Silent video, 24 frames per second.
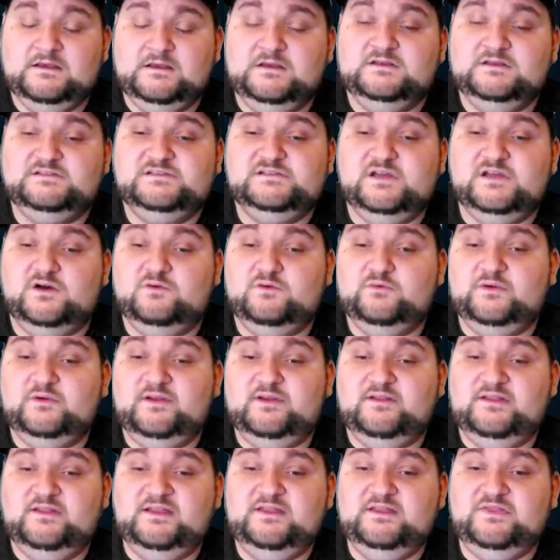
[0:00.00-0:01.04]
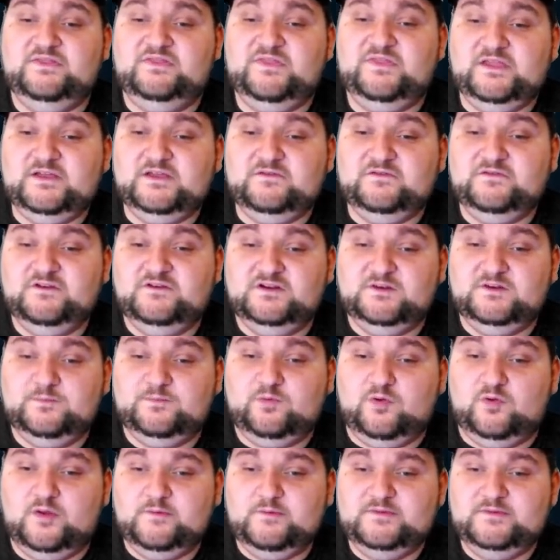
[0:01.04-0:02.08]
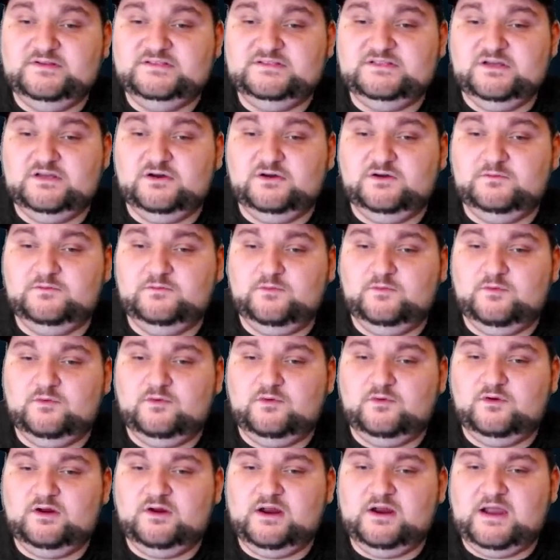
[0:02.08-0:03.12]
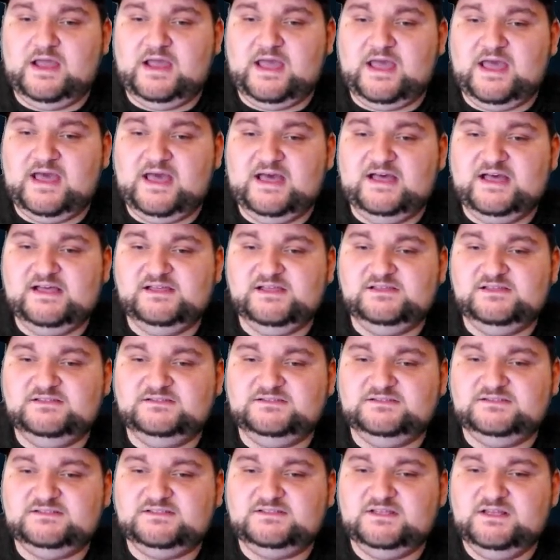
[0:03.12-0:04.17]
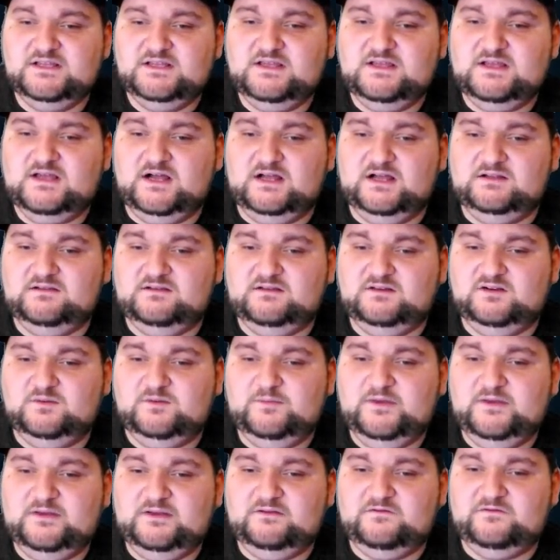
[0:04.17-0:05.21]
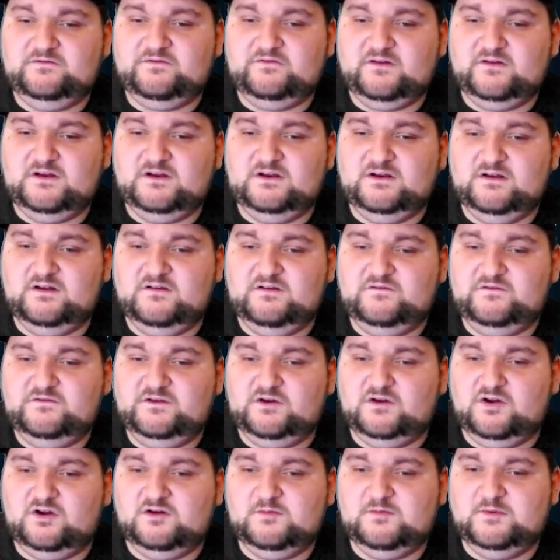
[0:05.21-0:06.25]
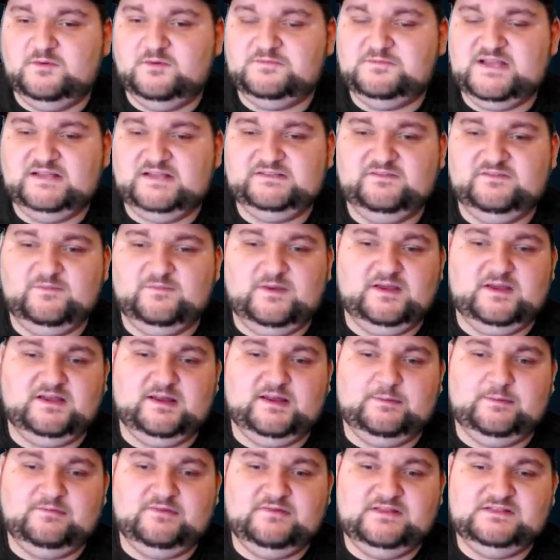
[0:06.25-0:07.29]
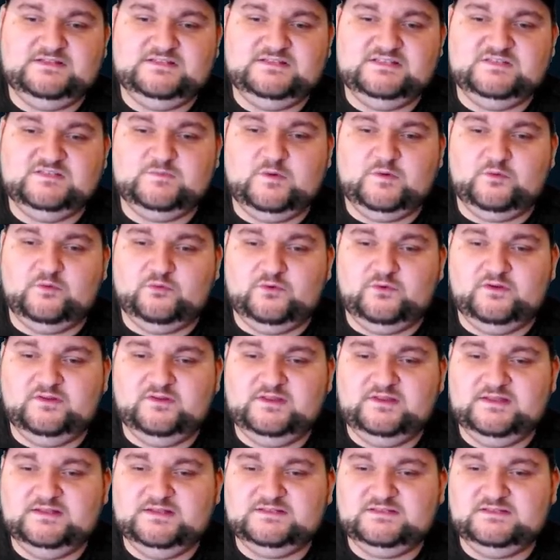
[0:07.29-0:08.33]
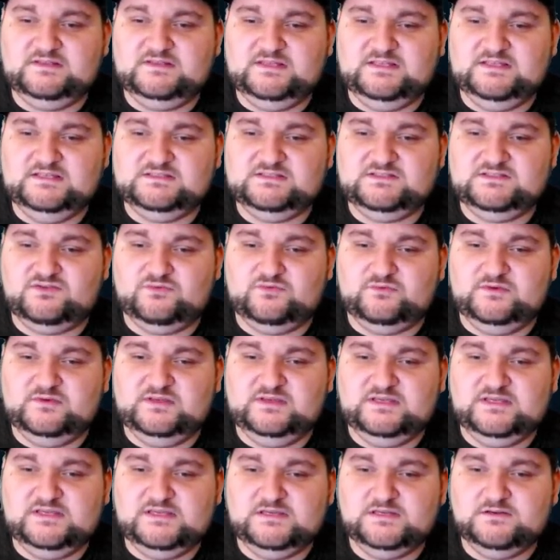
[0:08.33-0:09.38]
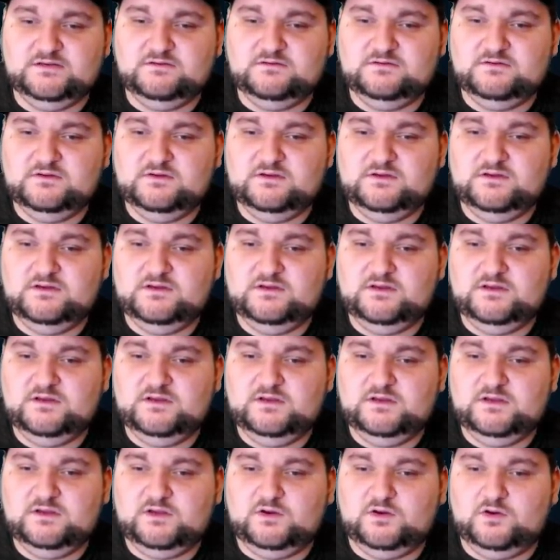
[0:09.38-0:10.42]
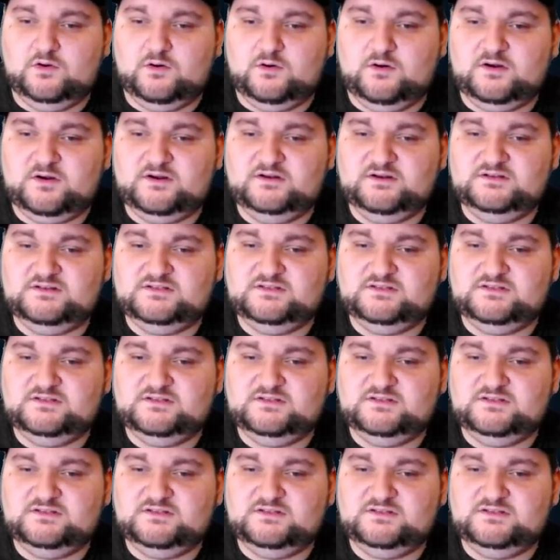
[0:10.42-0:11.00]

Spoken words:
So really, think of your deployment zone more as a little bit in front of your home objective by a couple inches, but really it's these 3 quarters